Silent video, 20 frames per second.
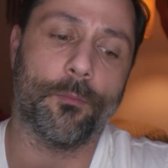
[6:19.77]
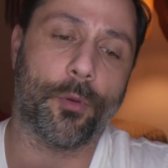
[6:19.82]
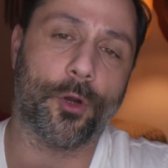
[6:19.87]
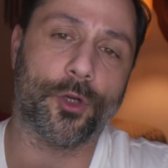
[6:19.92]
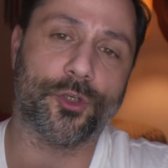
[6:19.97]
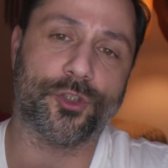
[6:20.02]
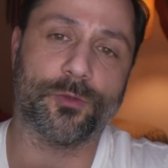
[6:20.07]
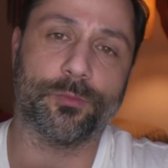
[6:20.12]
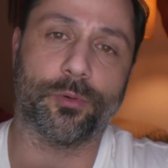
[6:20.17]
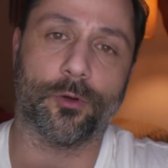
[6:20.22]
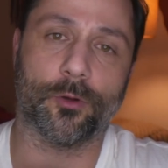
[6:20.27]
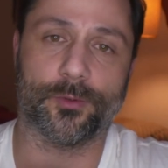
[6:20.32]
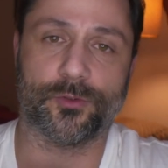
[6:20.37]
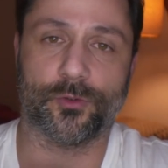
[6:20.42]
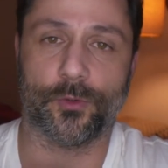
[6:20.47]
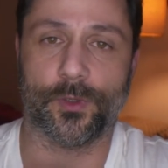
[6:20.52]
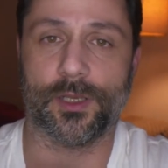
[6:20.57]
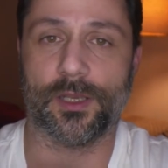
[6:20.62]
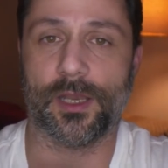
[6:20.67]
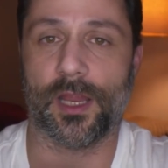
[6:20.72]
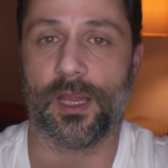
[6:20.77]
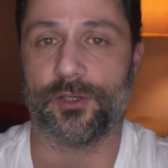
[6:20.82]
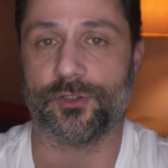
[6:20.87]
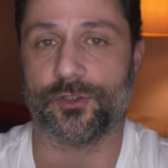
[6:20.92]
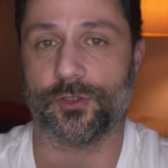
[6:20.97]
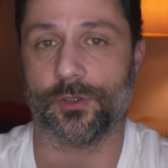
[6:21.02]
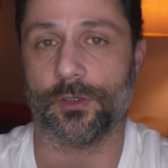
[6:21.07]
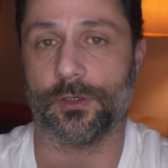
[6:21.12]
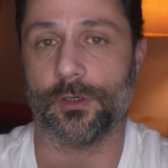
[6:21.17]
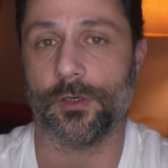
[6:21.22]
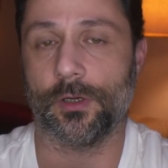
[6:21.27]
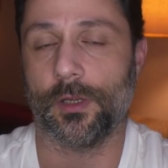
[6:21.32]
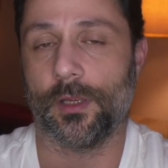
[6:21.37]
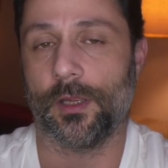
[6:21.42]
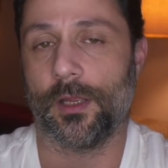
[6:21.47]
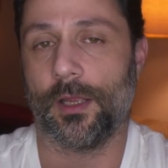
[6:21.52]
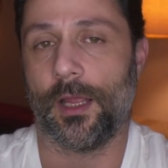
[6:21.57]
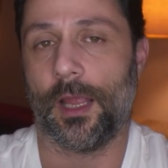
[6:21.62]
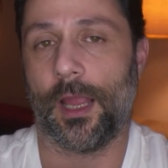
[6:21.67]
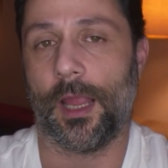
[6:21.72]
push and pull between nature
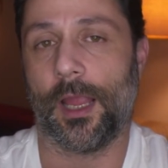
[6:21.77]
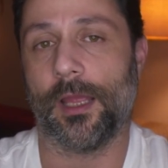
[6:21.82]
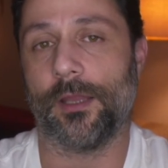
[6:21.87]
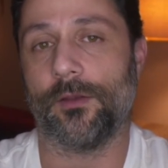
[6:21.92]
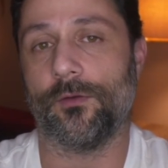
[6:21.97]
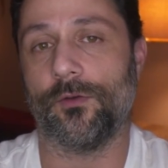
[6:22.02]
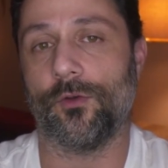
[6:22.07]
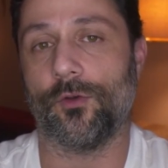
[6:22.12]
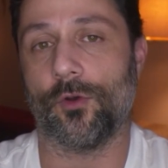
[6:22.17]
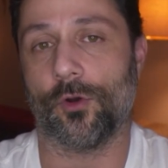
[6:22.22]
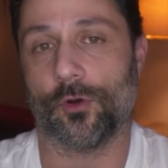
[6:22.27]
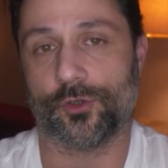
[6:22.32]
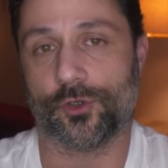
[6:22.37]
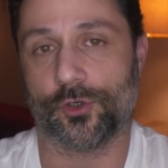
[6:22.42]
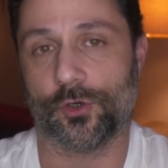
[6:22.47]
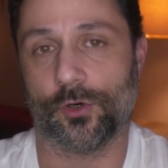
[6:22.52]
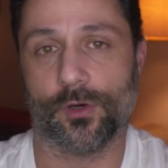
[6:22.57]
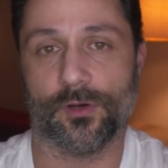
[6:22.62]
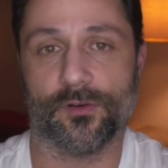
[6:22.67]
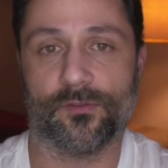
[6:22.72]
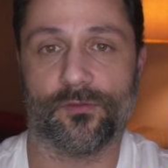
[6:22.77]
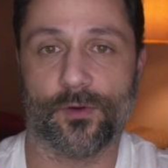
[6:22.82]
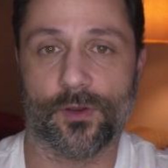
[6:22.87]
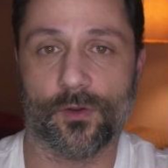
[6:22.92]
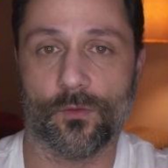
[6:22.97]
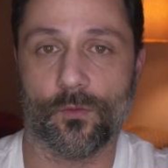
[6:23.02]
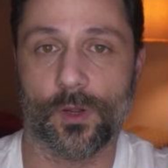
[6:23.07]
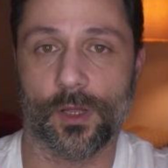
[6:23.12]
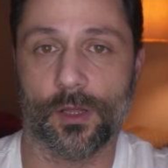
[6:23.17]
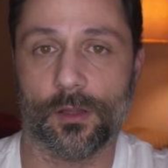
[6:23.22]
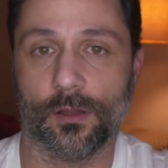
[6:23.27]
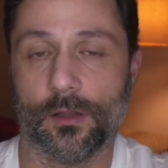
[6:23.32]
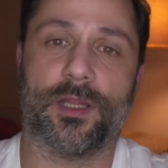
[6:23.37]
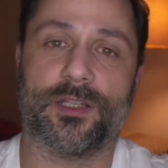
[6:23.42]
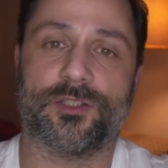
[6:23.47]
and nurture and free will.